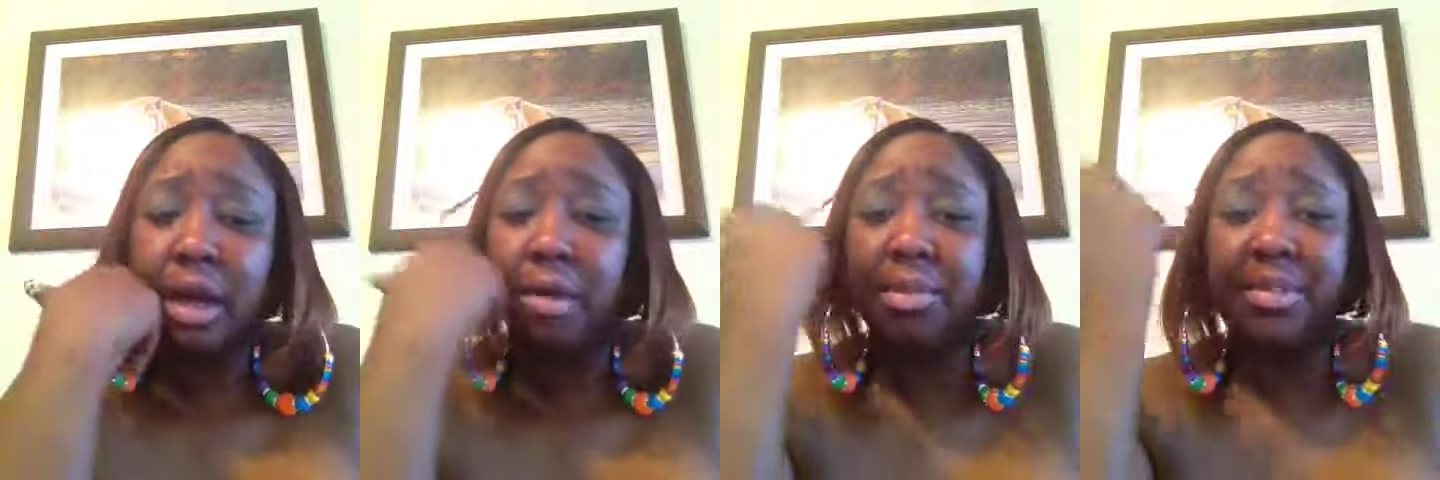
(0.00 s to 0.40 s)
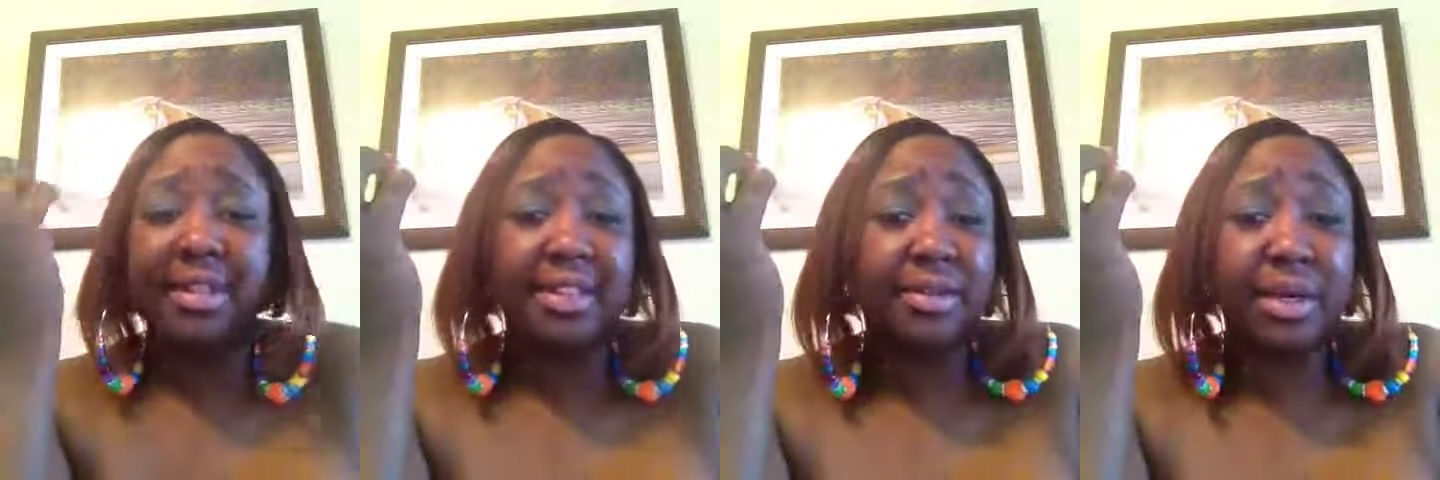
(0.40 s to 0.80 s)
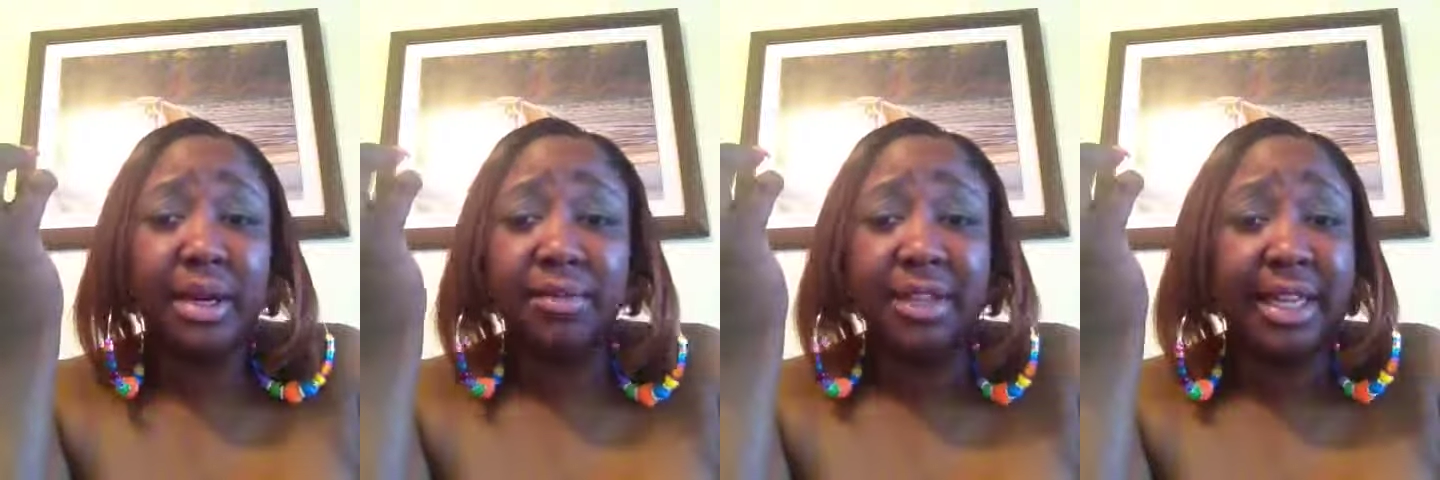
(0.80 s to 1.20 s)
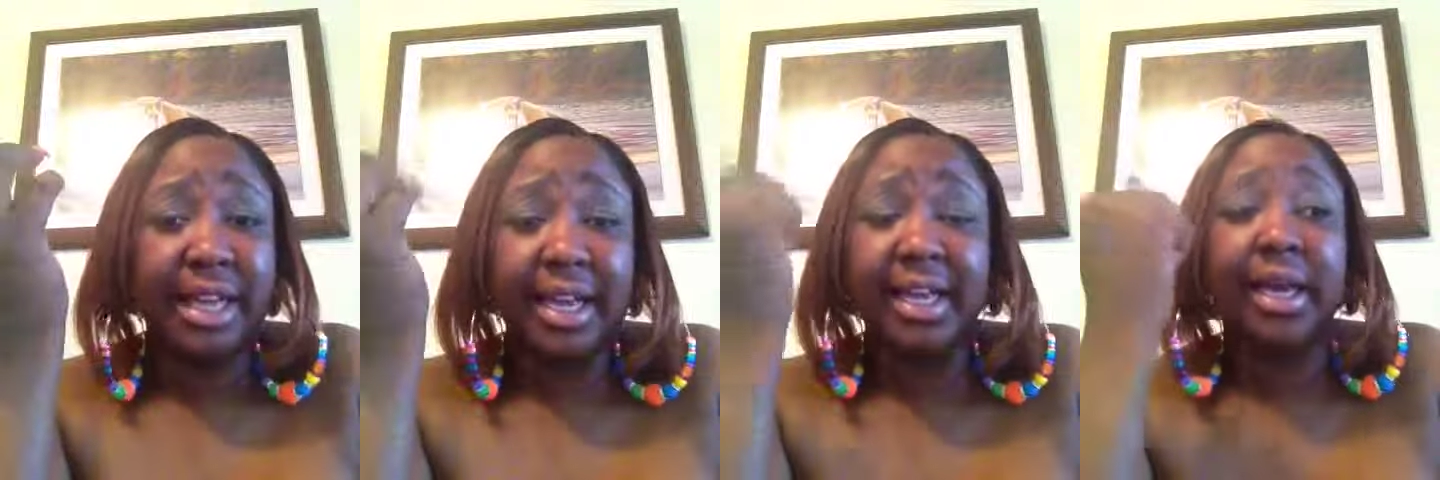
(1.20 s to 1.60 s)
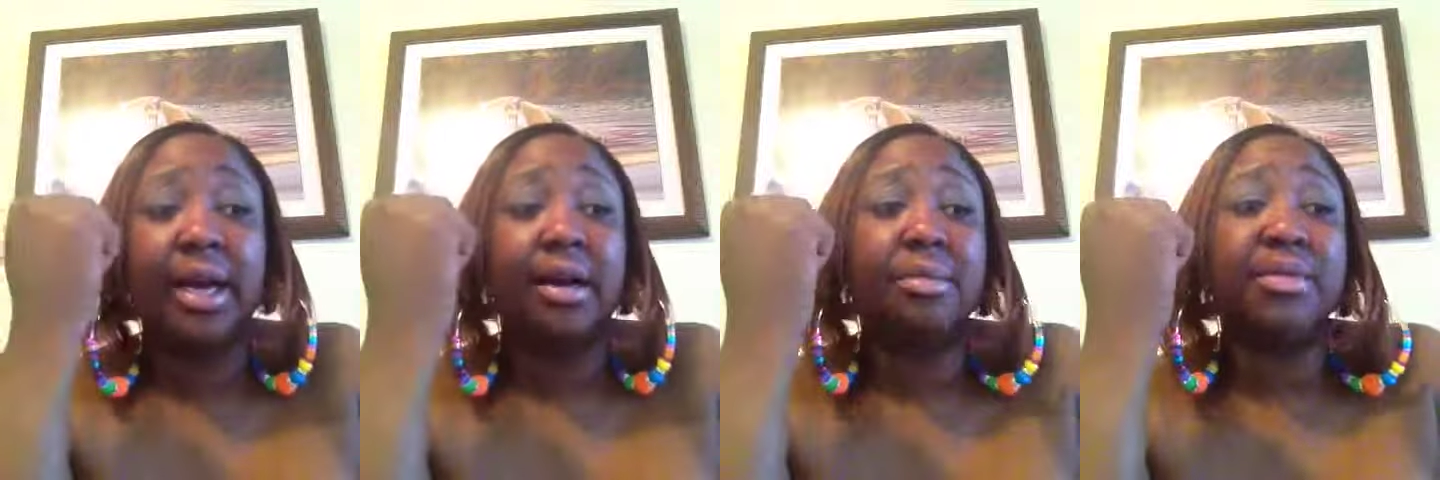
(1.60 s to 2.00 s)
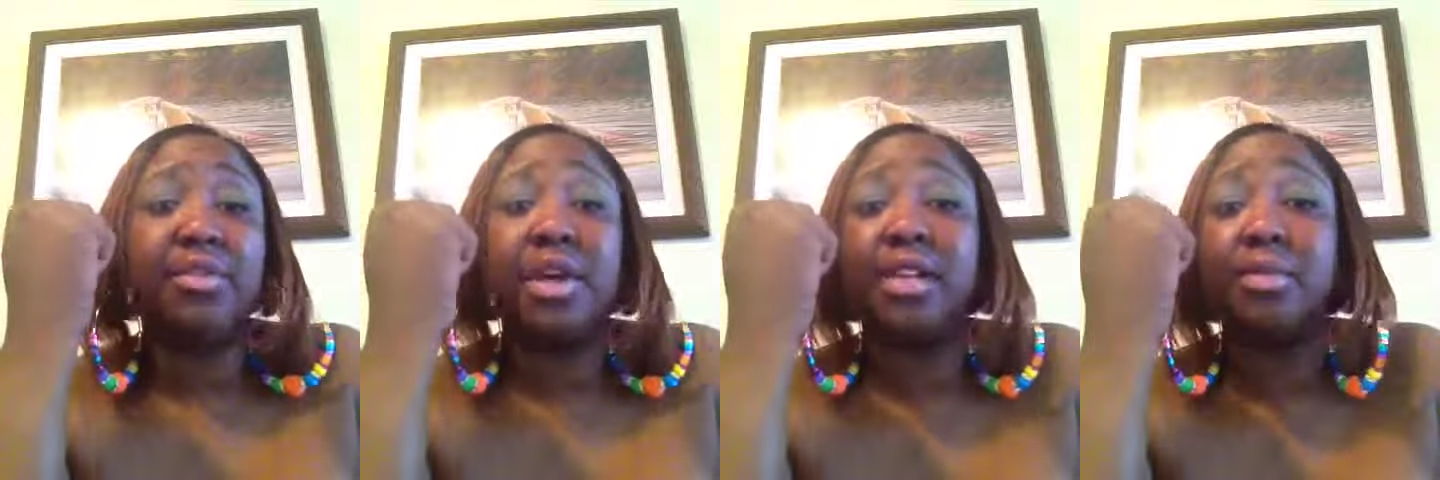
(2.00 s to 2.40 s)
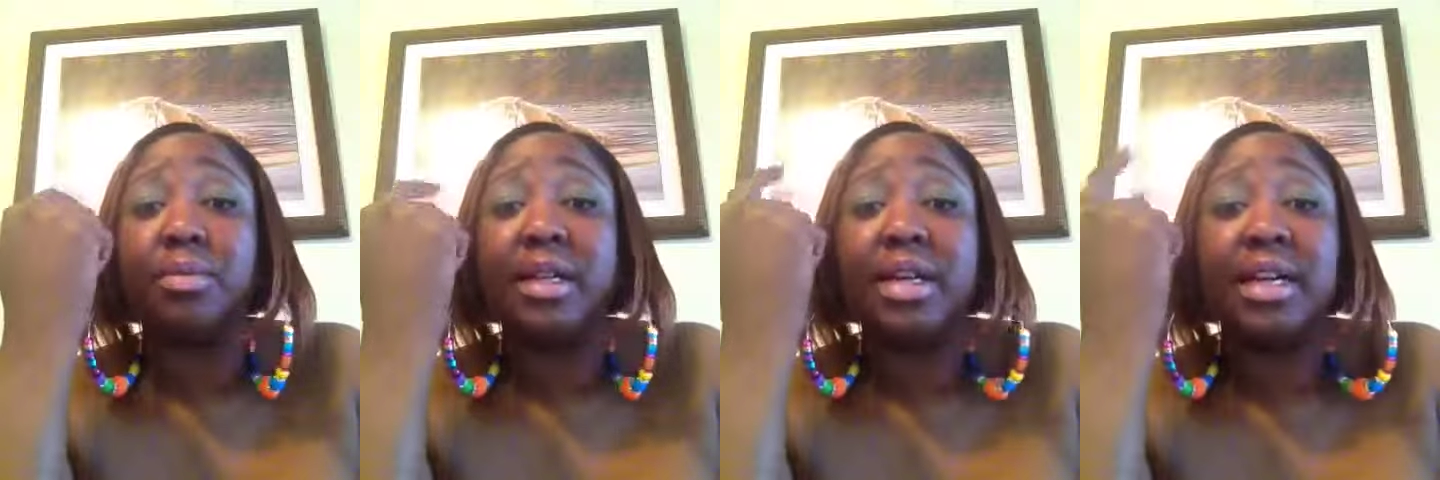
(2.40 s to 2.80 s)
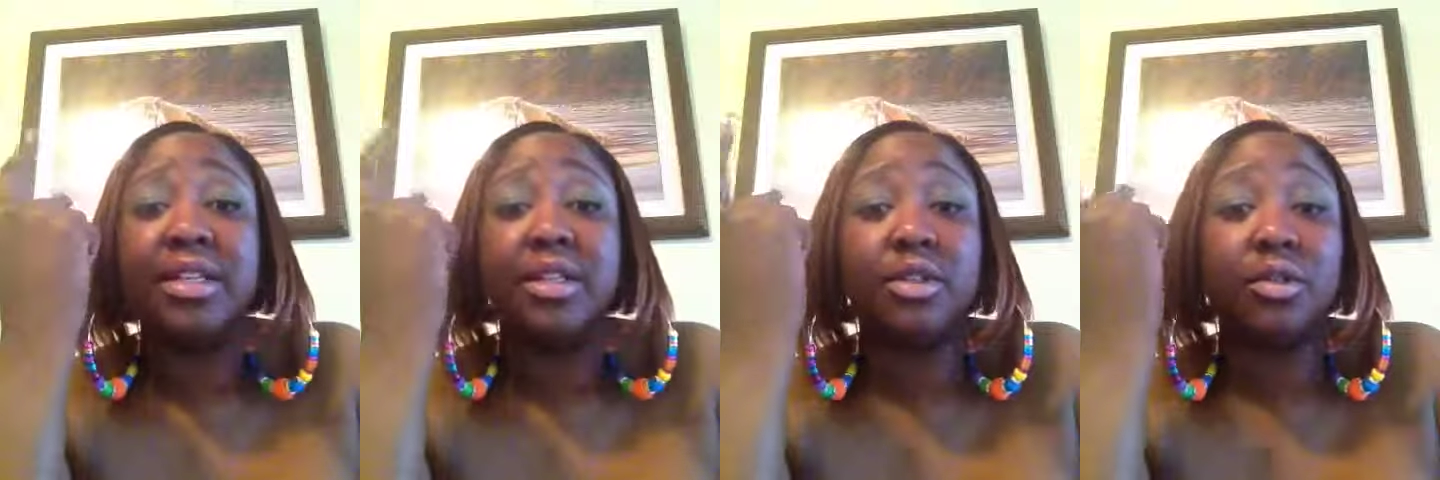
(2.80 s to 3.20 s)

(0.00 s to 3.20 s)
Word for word: um, accessory of the day, um, if you guys want me,